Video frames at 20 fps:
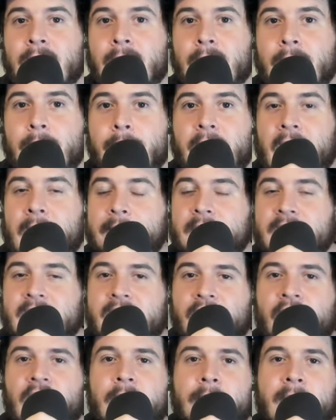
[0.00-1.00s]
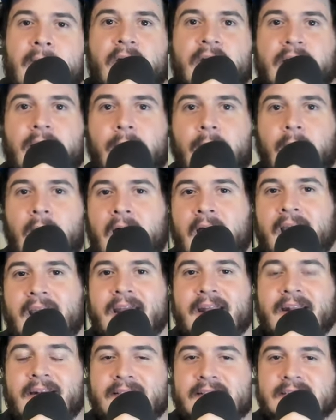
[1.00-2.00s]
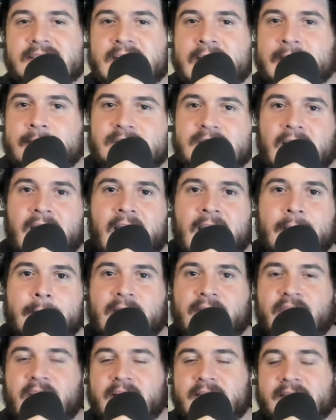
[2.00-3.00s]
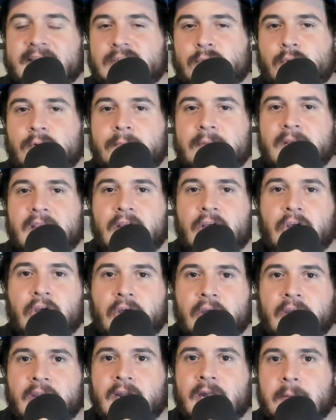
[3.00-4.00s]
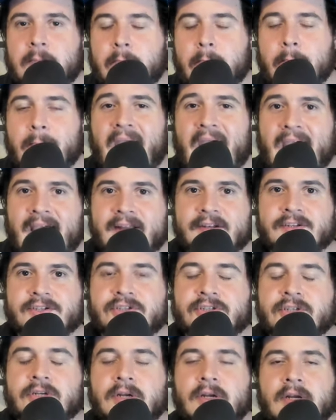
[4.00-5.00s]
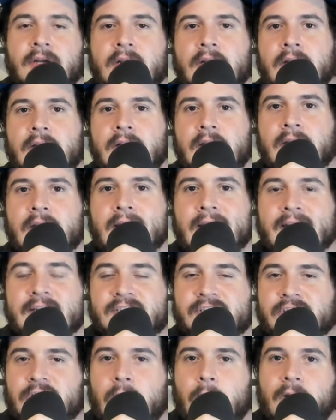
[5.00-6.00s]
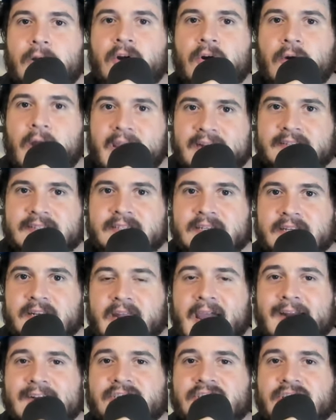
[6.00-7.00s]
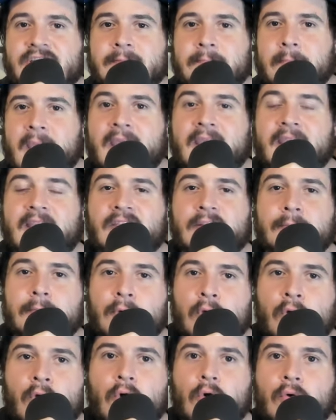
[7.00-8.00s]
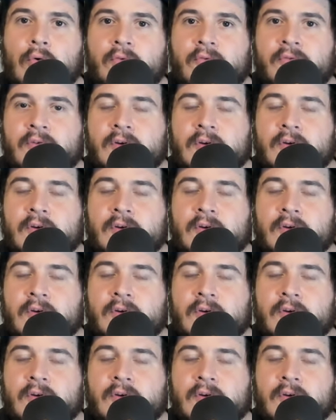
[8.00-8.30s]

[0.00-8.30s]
but I've been hearing about it a lot, and at the same time, I think this would be a good match. Is Noah Gregson actually making the move